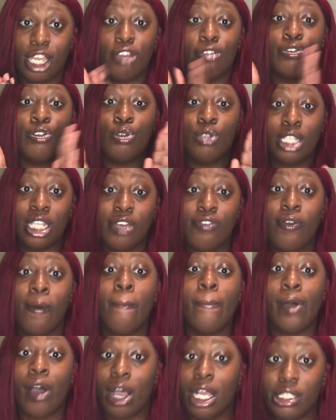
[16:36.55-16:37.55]
If you live
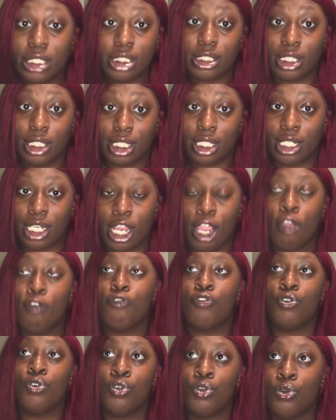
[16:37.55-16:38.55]
in Boston,
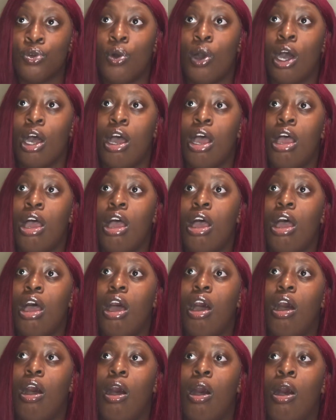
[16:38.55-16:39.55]
if you
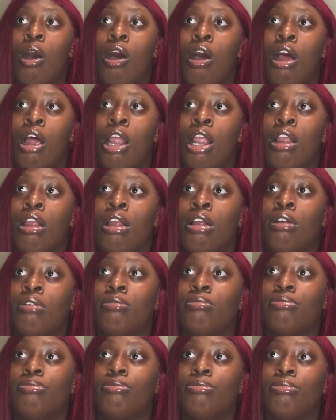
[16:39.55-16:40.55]
are
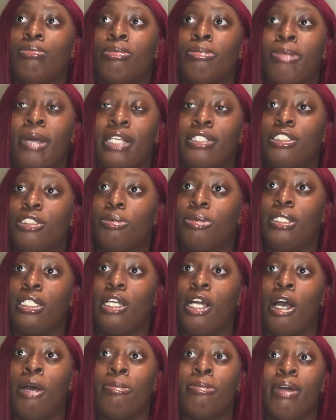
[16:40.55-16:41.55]
about to
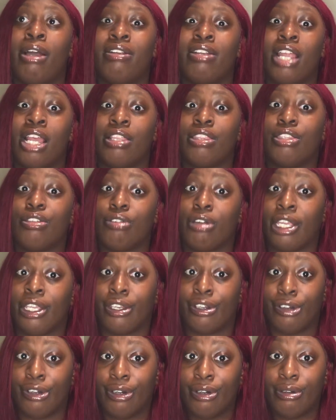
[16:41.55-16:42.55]
become a ninth
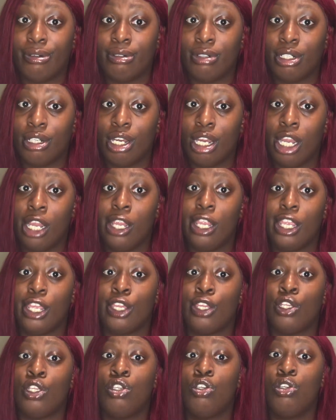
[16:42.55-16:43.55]
grader
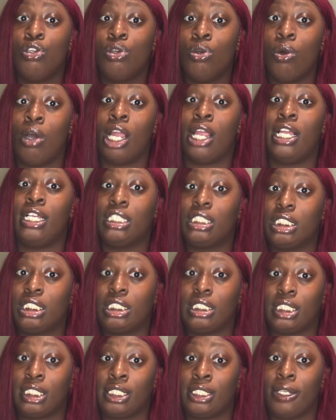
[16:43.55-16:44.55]
and you are
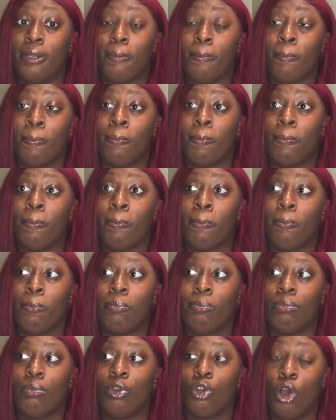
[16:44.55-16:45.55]
interested in
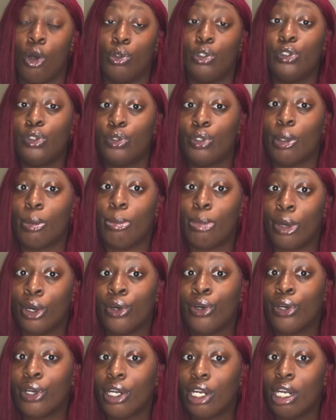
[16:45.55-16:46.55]
going to the
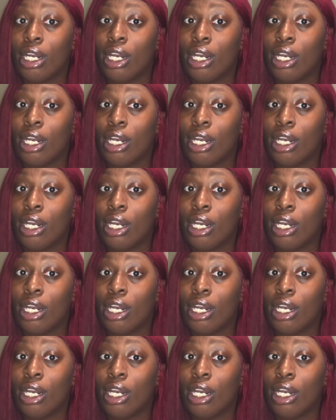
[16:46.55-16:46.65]
BRT,